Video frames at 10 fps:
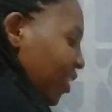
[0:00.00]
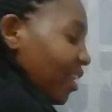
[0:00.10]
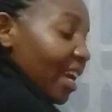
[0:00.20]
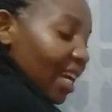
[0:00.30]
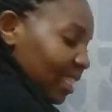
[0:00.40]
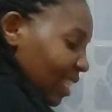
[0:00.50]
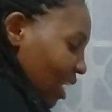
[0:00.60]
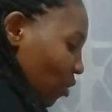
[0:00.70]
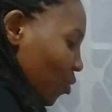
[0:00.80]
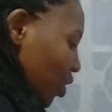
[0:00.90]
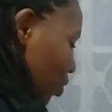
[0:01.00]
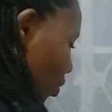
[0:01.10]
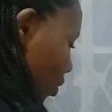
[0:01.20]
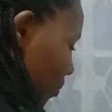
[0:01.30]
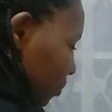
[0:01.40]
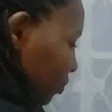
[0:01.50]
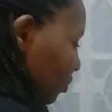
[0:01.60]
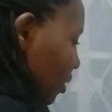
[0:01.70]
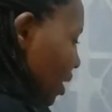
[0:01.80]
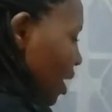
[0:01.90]
yes, there we go.
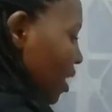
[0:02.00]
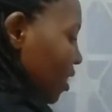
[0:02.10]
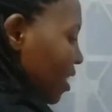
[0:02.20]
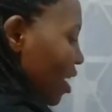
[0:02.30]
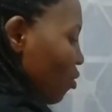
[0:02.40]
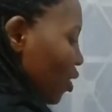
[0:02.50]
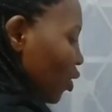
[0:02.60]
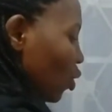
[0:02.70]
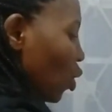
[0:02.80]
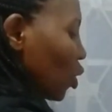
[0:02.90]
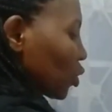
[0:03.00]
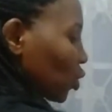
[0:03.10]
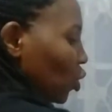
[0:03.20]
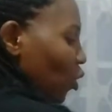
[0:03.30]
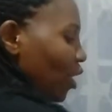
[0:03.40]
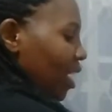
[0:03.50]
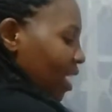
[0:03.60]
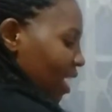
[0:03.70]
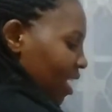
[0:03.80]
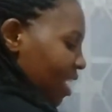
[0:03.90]
There we go. So
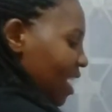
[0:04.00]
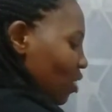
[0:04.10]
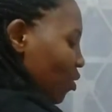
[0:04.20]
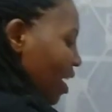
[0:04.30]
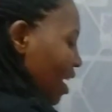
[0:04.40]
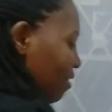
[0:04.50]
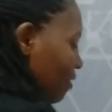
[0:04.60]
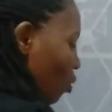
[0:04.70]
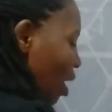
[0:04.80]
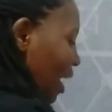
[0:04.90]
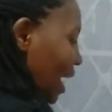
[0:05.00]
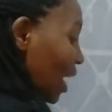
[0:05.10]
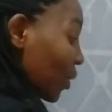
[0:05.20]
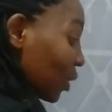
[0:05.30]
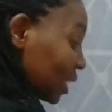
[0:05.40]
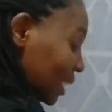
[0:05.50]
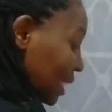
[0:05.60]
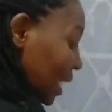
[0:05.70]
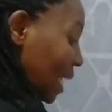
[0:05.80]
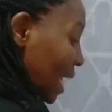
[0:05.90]
here we have our
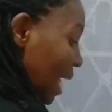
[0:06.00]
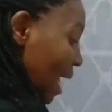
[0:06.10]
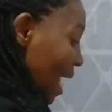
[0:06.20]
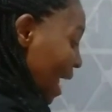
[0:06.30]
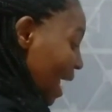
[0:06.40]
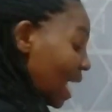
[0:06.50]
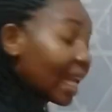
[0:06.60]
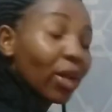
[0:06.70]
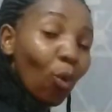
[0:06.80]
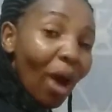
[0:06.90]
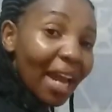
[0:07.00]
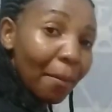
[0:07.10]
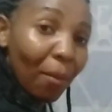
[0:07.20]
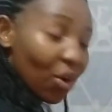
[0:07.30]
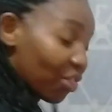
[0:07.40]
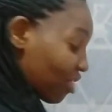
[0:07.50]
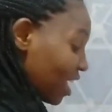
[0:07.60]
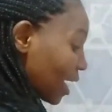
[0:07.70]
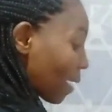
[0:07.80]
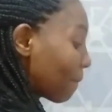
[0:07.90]
carrots. And one more
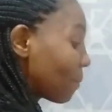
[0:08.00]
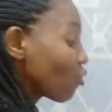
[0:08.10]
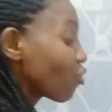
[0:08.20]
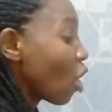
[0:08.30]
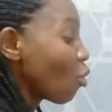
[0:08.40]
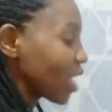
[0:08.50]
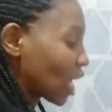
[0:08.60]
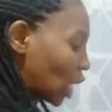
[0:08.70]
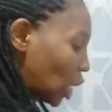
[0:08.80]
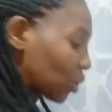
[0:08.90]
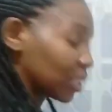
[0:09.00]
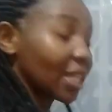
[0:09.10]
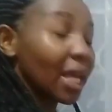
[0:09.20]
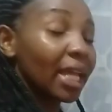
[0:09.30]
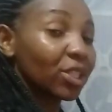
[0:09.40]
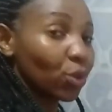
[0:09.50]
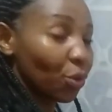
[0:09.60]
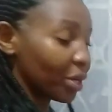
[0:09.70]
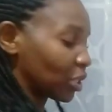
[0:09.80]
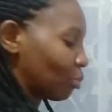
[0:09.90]
thing, before we close the
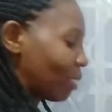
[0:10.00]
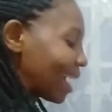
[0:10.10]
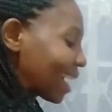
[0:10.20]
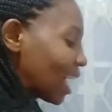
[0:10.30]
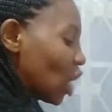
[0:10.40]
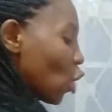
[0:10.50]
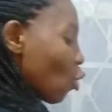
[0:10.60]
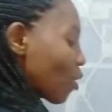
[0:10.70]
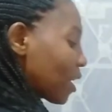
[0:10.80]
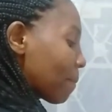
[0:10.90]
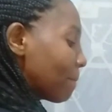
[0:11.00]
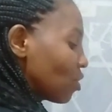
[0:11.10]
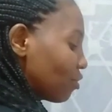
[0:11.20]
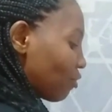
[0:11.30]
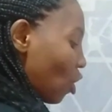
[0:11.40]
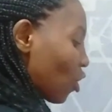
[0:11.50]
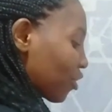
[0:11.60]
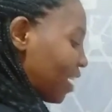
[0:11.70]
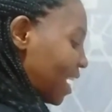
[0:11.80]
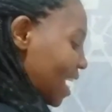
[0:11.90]
storage bag, we remove all
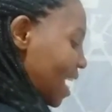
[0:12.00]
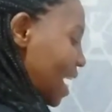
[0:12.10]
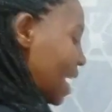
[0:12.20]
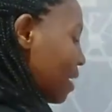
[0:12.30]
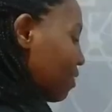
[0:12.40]
the air,